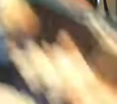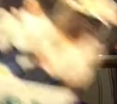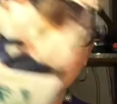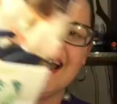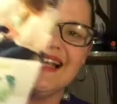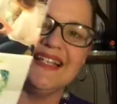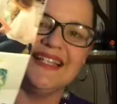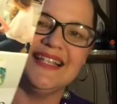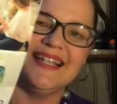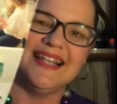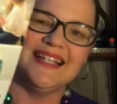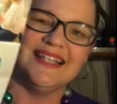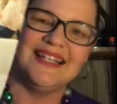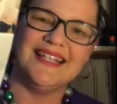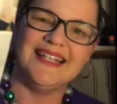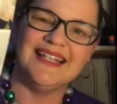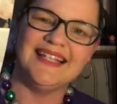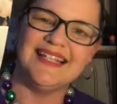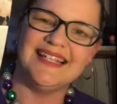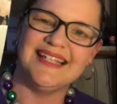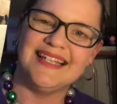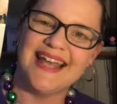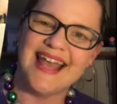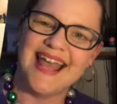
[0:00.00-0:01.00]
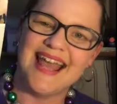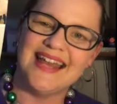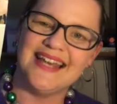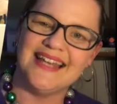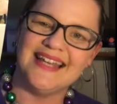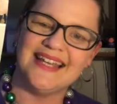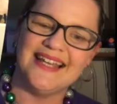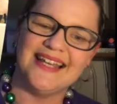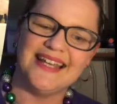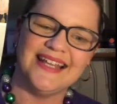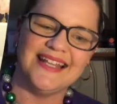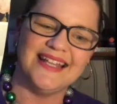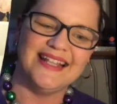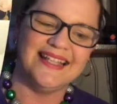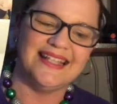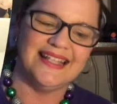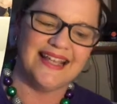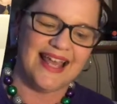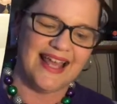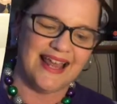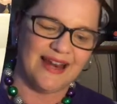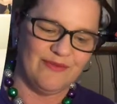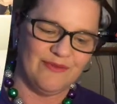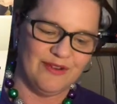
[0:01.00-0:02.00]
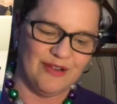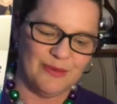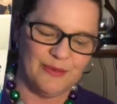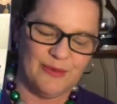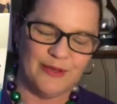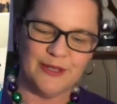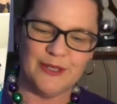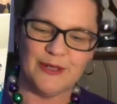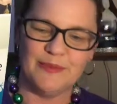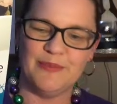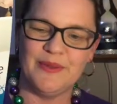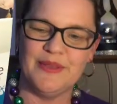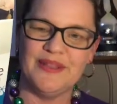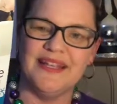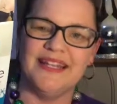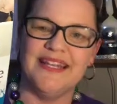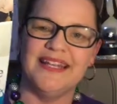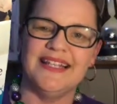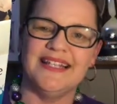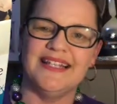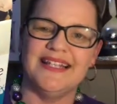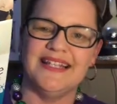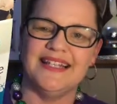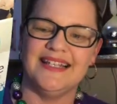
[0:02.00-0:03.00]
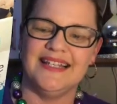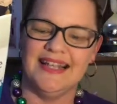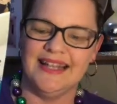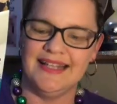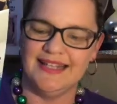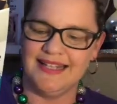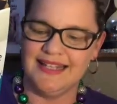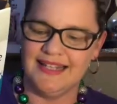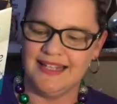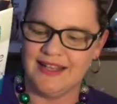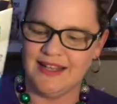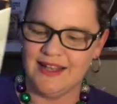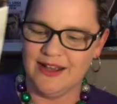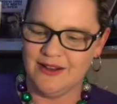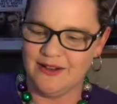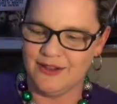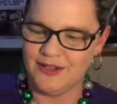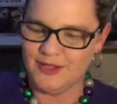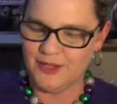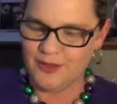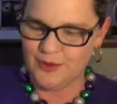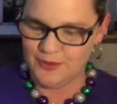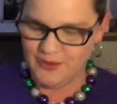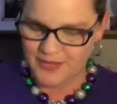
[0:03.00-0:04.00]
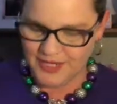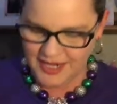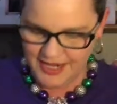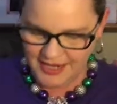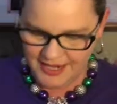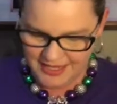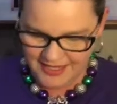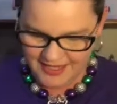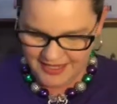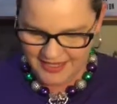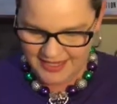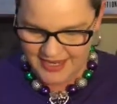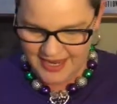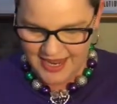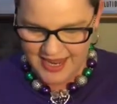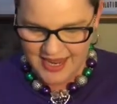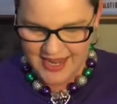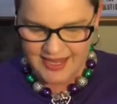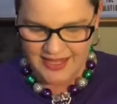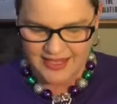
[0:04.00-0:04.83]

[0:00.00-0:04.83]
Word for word: our Scentsy standards and responsibilities as Scentsy's consultants.